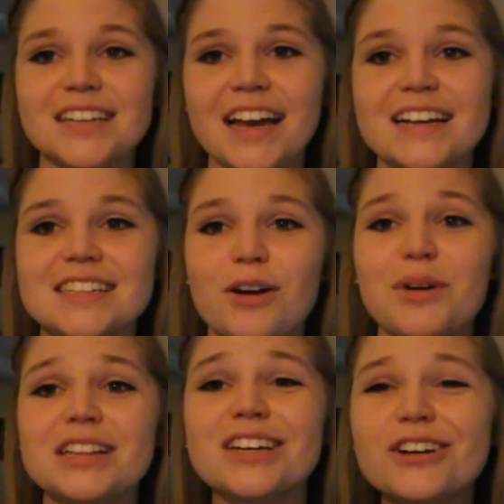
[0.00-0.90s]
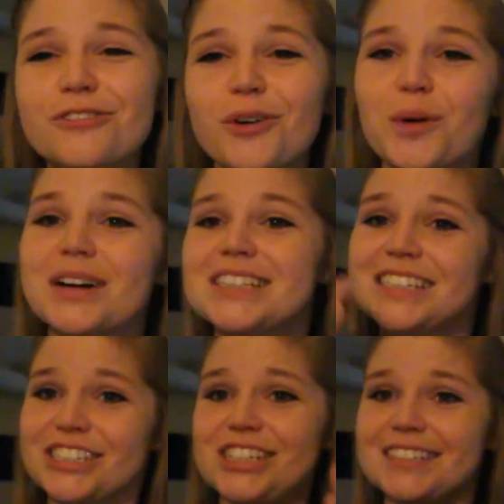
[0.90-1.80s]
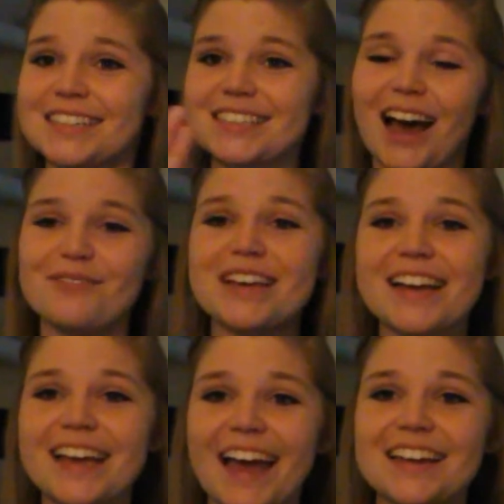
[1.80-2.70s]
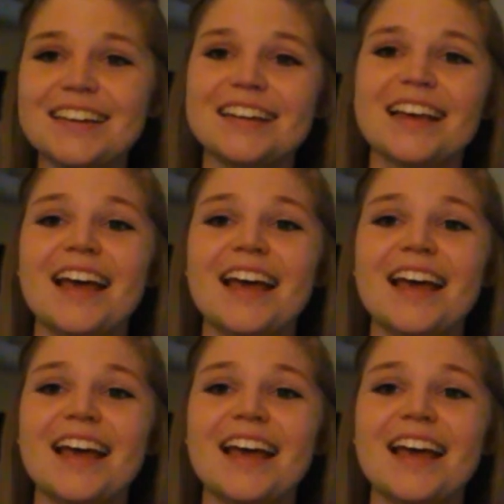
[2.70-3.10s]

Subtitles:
days and we look forward to Jesus coming again